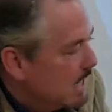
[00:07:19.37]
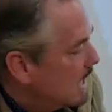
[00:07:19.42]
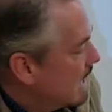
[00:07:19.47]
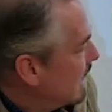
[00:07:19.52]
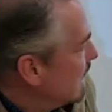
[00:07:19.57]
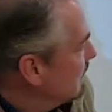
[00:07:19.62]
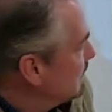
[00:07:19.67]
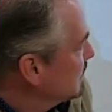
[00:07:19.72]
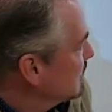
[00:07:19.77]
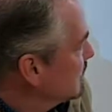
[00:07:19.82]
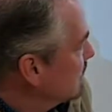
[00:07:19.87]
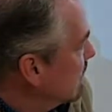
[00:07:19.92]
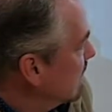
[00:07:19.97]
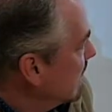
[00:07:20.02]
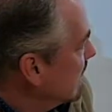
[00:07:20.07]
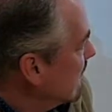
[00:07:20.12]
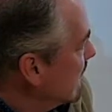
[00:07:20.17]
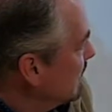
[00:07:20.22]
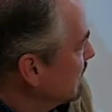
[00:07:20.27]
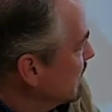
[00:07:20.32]
Um, so I
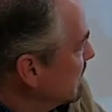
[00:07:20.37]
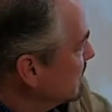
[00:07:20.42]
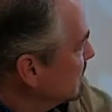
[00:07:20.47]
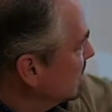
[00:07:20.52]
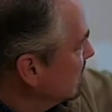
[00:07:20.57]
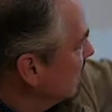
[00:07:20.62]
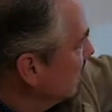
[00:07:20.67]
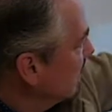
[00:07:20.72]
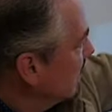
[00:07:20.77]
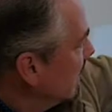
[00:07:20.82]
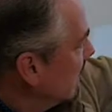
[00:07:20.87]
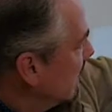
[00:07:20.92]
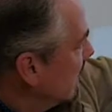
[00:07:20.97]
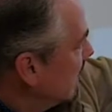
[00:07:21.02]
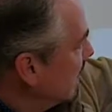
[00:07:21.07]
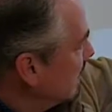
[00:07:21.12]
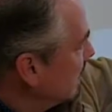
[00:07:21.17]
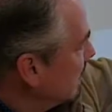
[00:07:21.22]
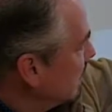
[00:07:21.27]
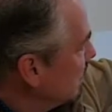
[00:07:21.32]
got a bunch of uh,
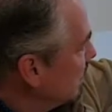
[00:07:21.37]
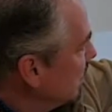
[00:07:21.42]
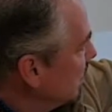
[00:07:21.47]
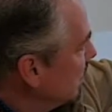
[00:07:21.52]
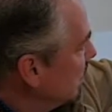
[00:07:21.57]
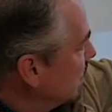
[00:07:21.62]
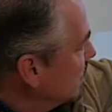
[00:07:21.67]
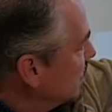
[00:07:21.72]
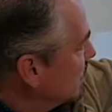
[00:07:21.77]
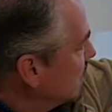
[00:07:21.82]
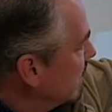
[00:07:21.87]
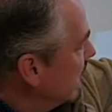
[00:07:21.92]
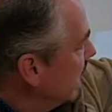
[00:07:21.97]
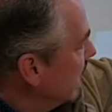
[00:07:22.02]
Emmy Awards,